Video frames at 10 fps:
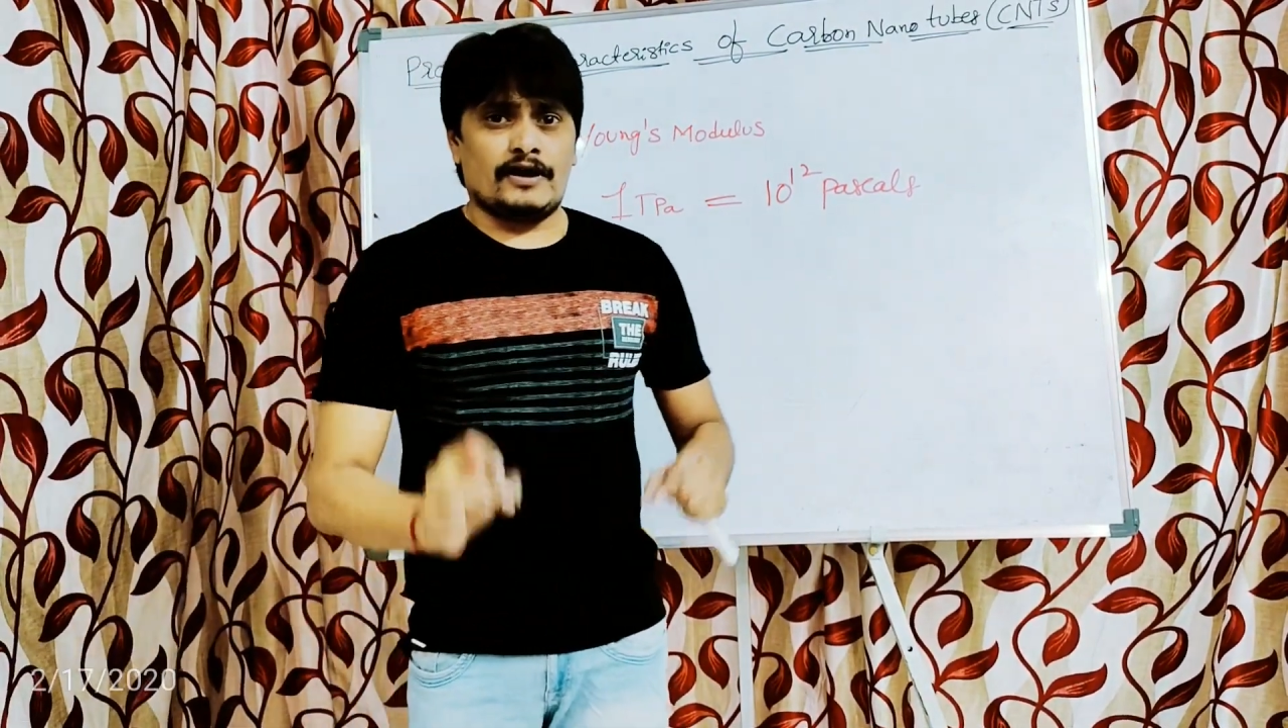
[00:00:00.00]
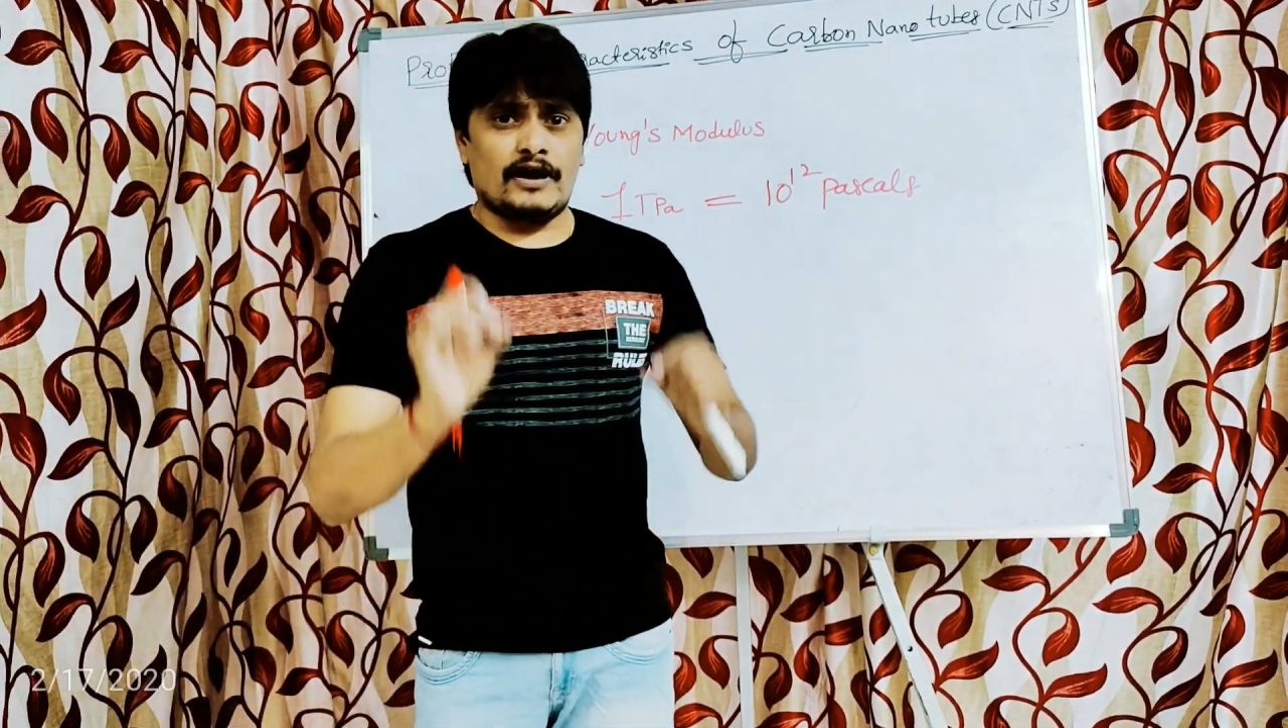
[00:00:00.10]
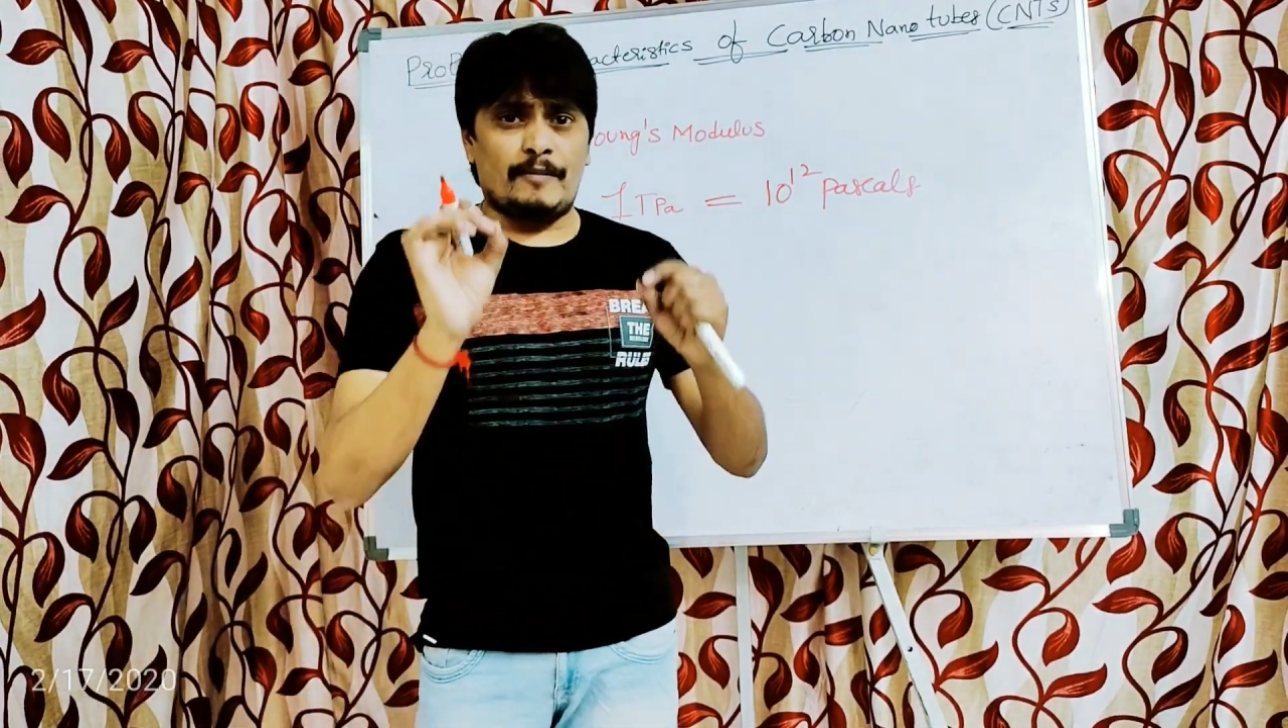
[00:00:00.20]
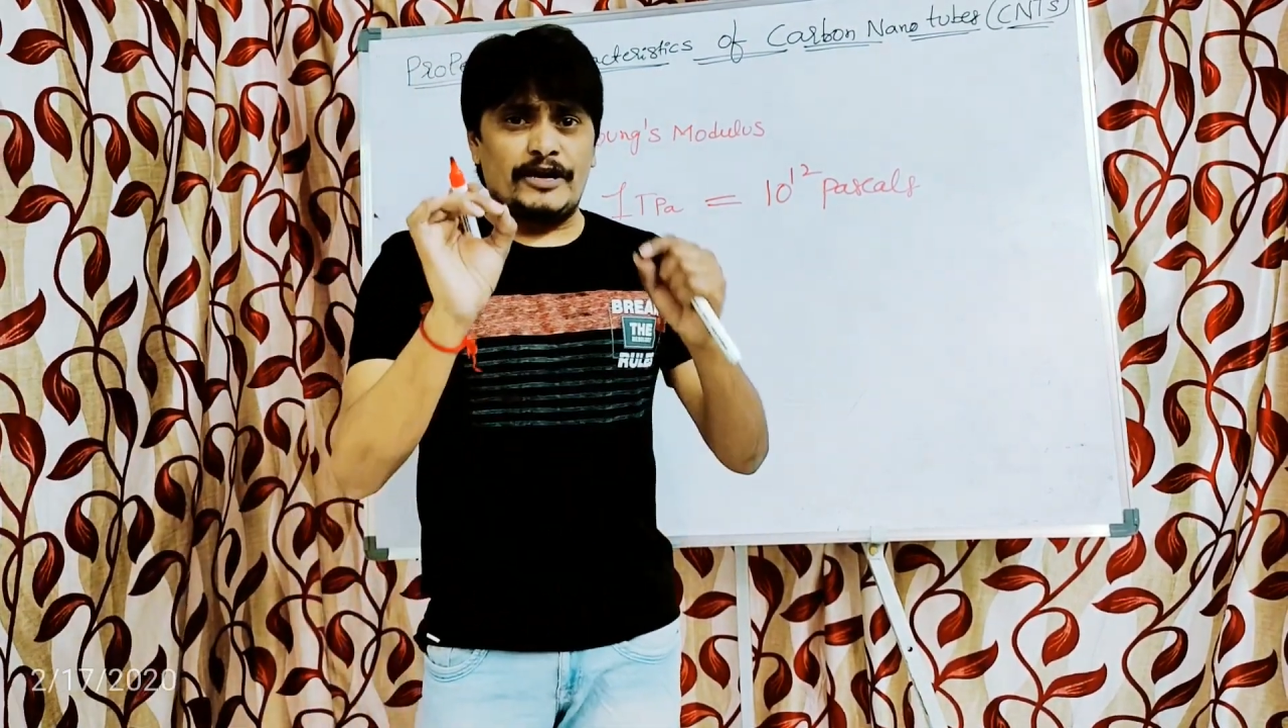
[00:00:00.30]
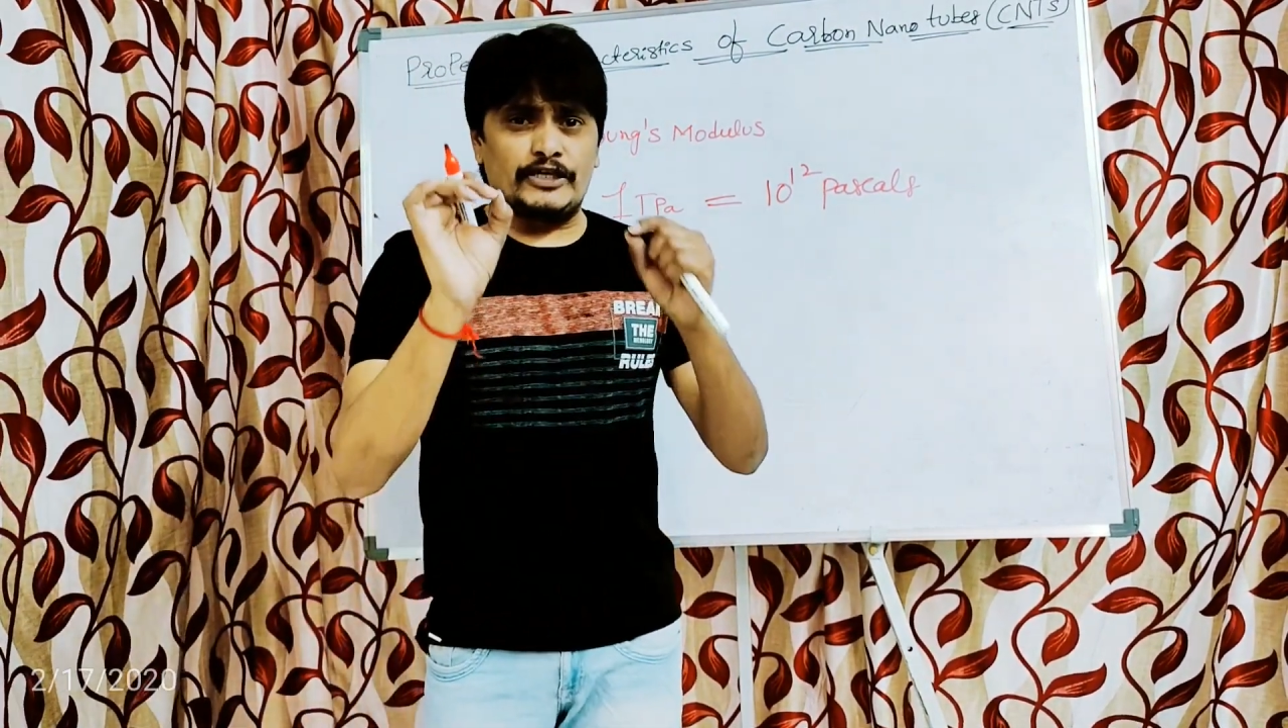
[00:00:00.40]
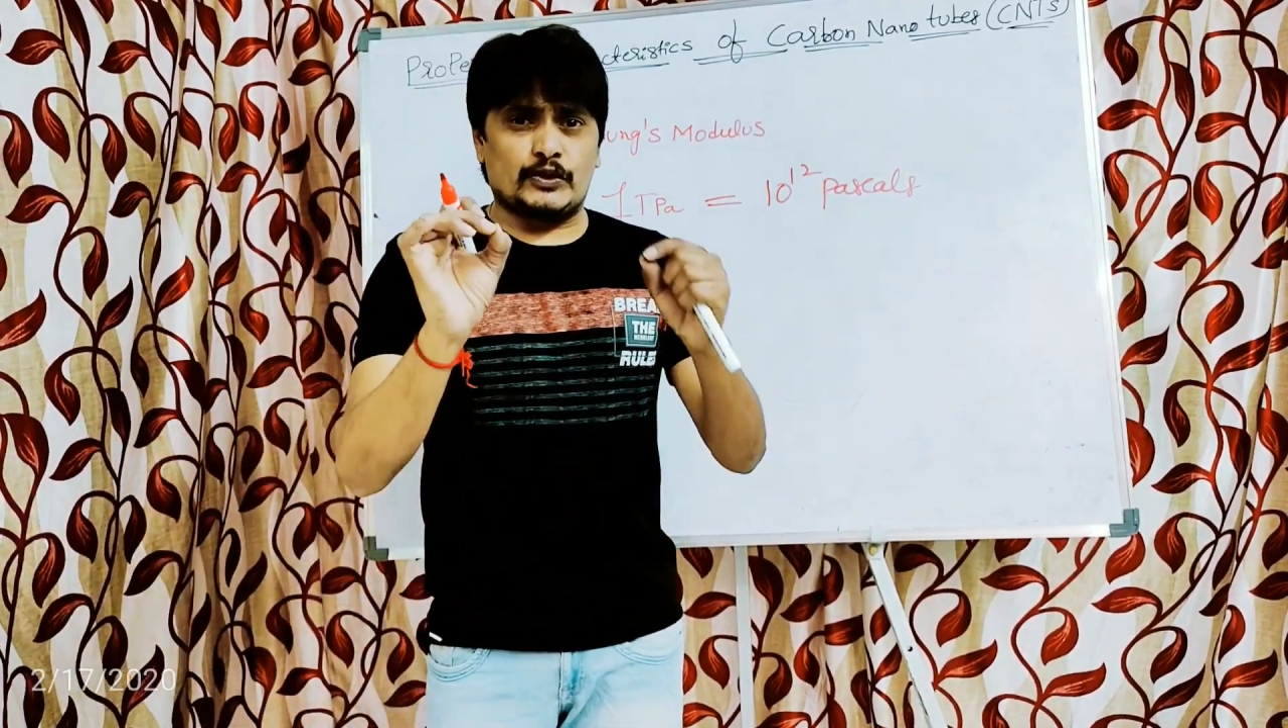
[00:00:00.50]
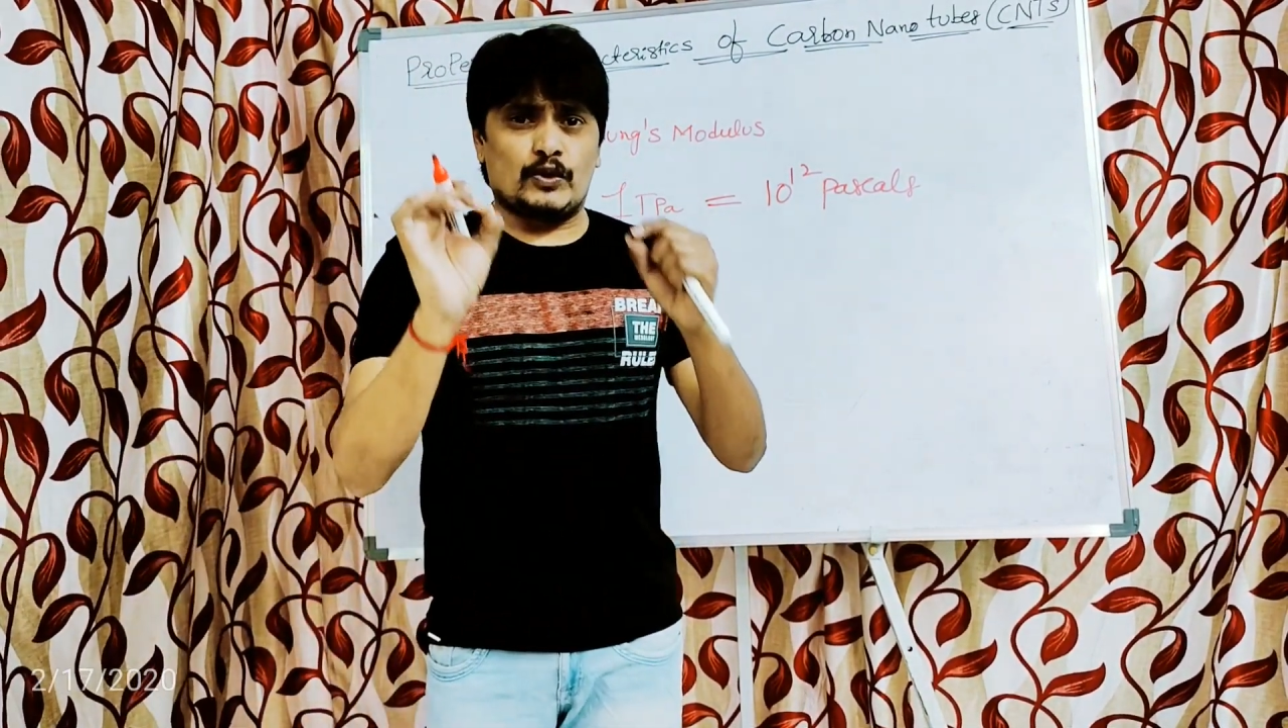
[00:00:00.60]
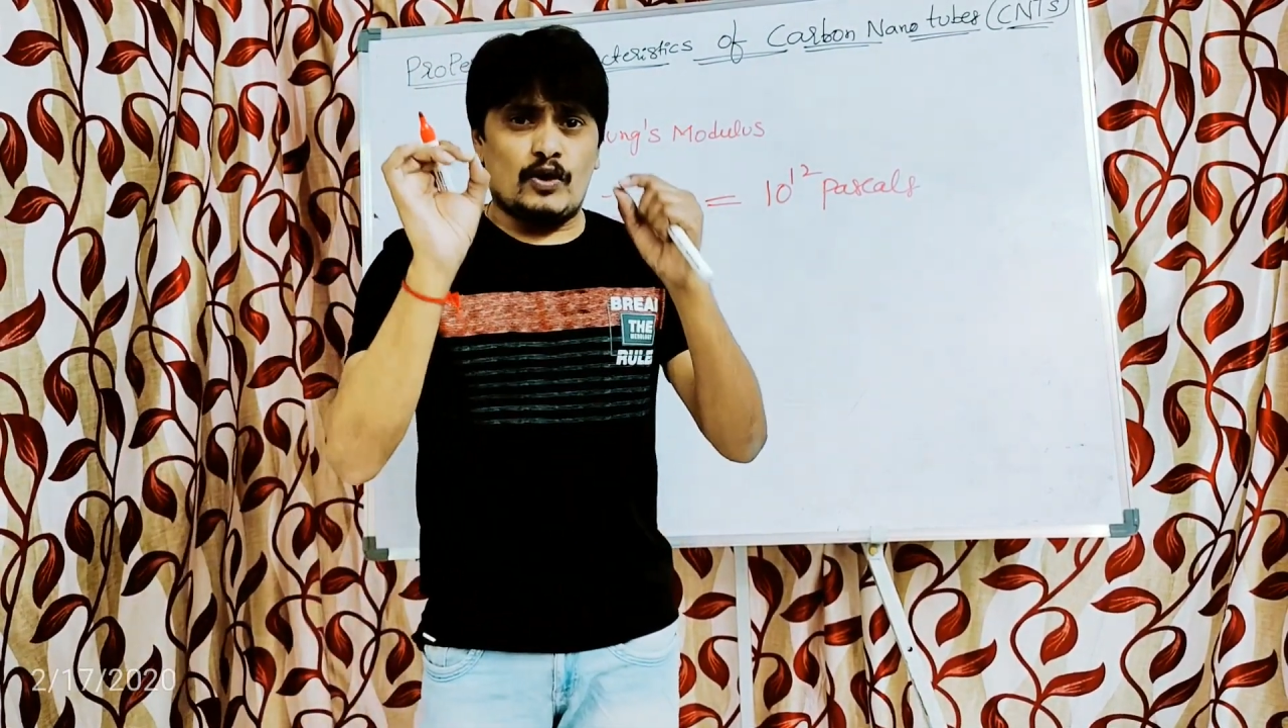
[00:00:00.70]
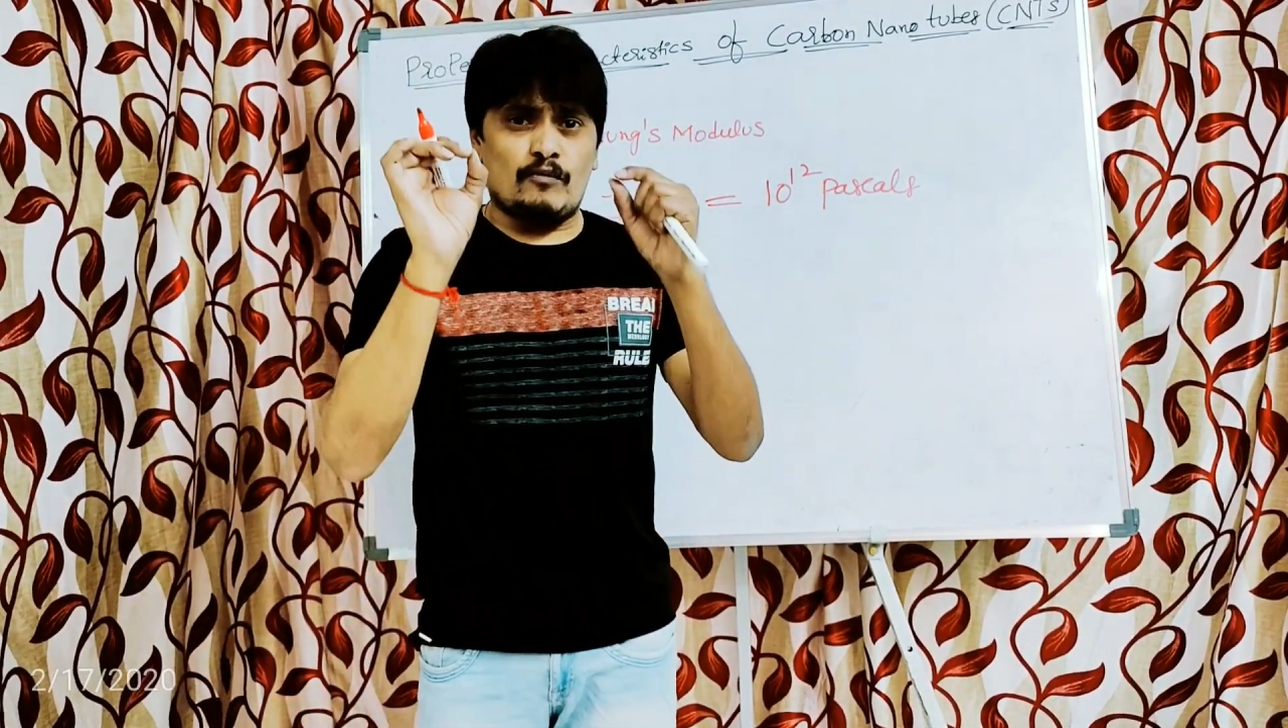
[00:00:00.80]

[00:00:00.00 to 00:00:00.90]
Coming to